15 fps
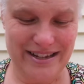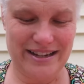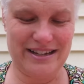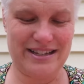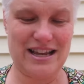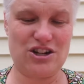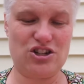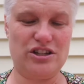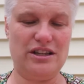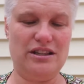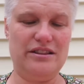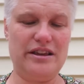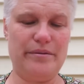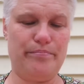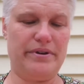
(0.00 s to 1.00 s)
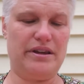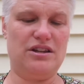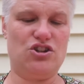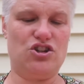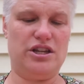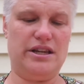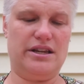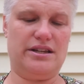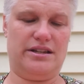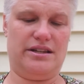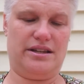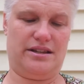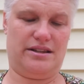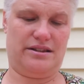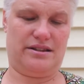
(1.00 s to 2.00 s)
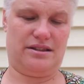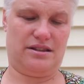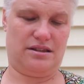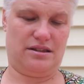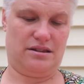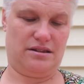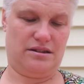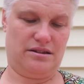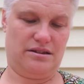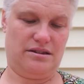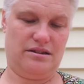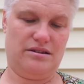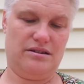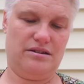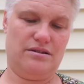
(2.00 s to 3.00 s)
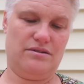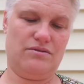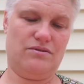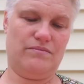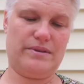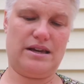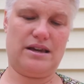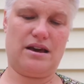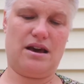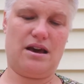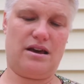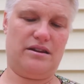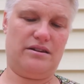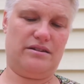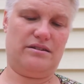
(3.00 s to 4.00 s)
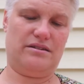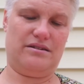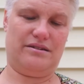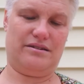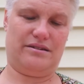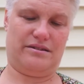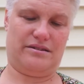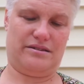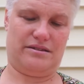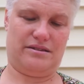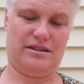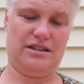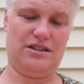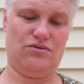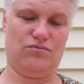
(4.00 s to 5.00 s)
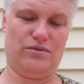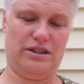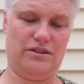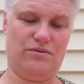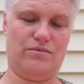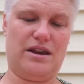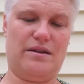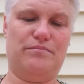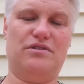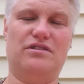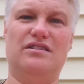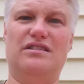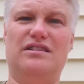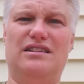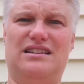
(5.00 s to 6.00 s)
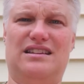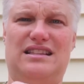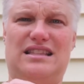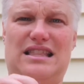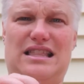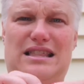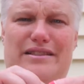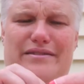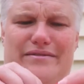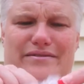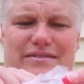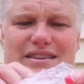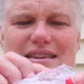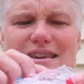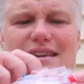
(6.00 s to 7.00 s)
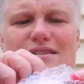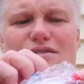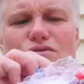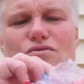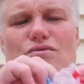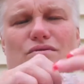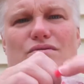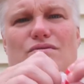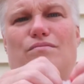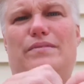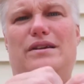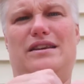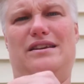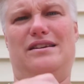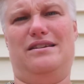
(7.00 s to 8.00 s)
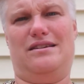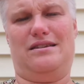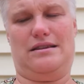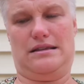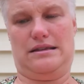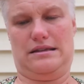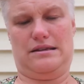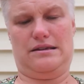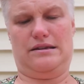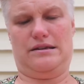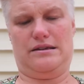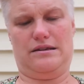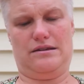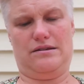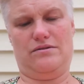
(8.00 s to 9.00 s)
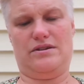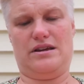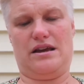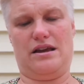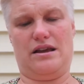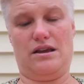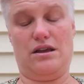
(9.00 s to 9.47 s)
It's actually lip and cheek tint. Oh my god. This is really wrapped good. Okay, open it. Okay.